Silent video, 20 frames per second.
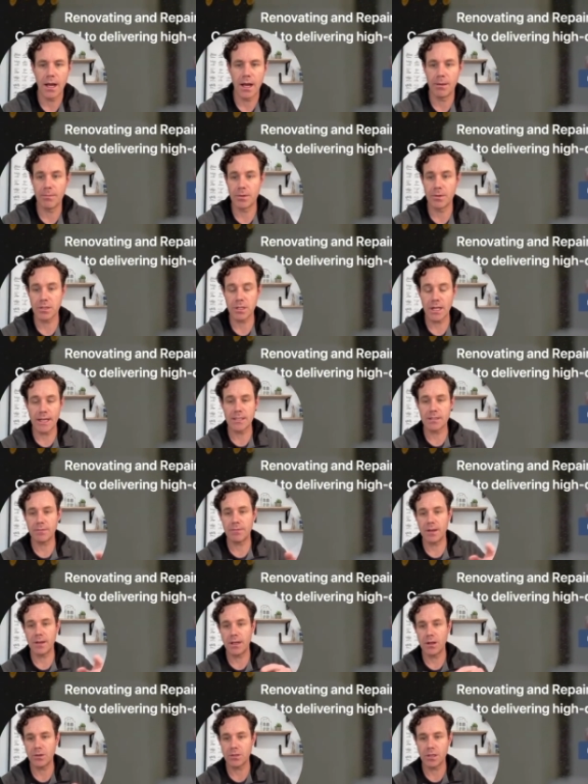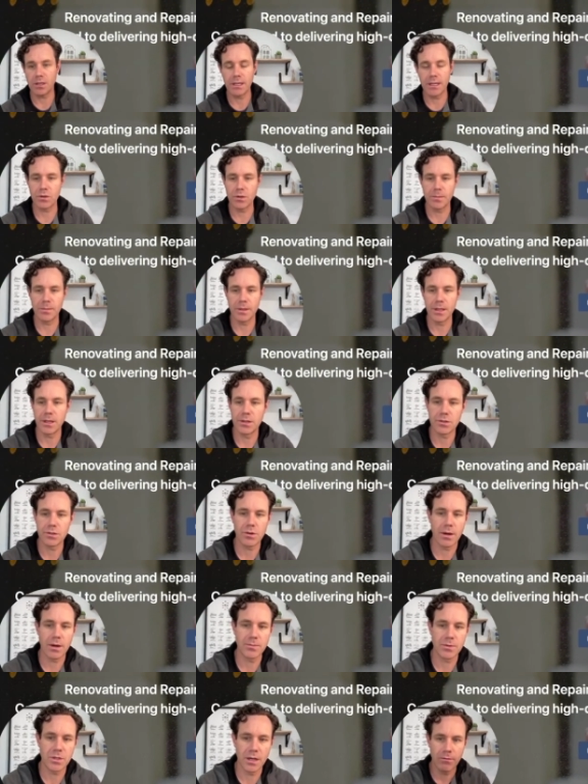There's lots of videos I'll link to in the
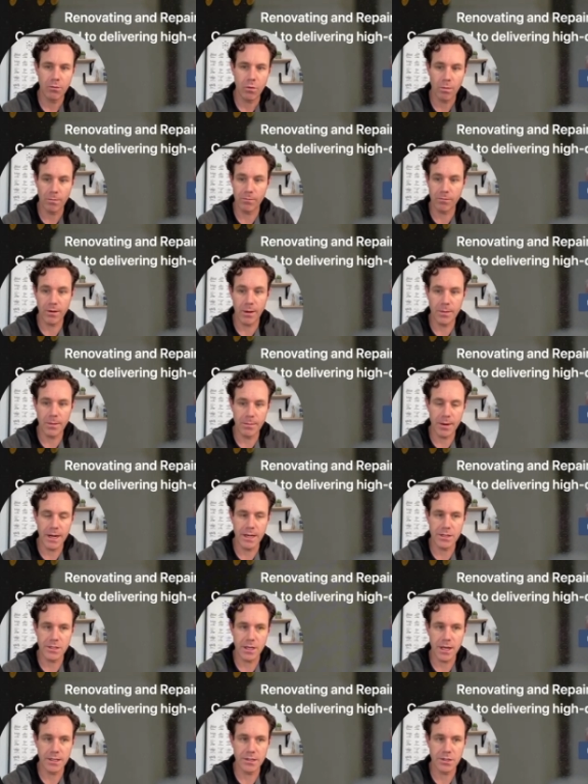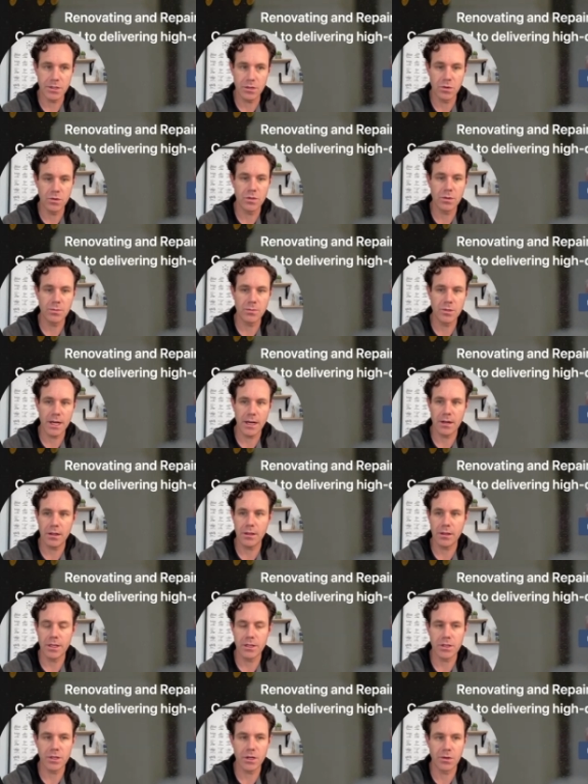description from the Mighty Sites YouTube channel that
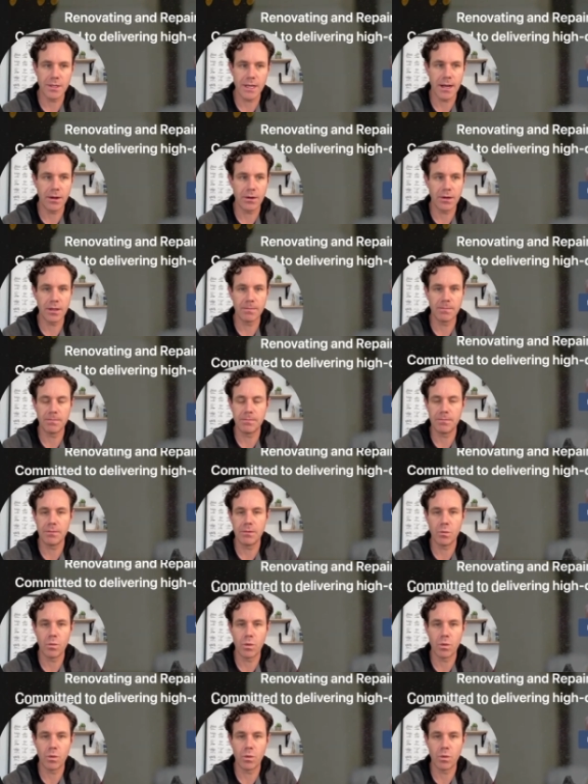shows how to work